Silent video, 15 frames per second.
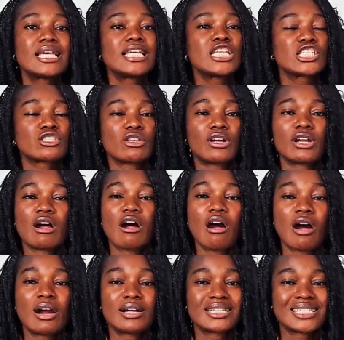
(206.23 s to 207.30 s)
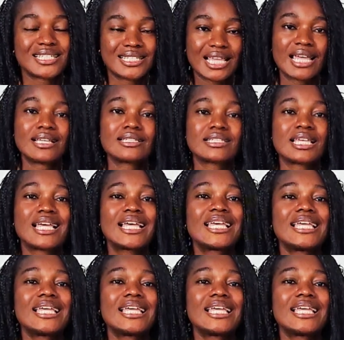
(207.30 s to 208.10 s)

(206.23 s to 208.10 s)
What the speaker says: is not a hard science.